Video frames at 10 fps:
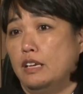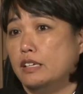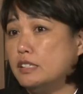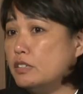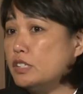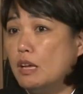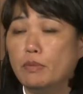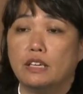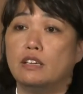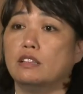Is there
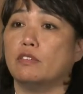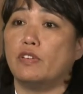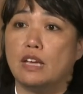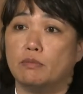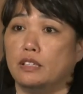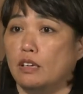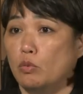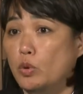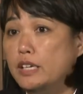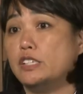somebody in the family that
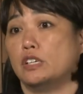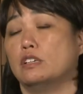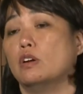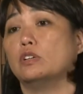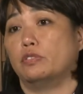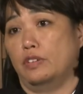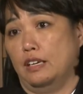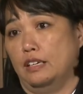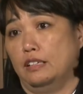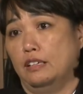we should
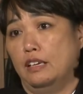notify?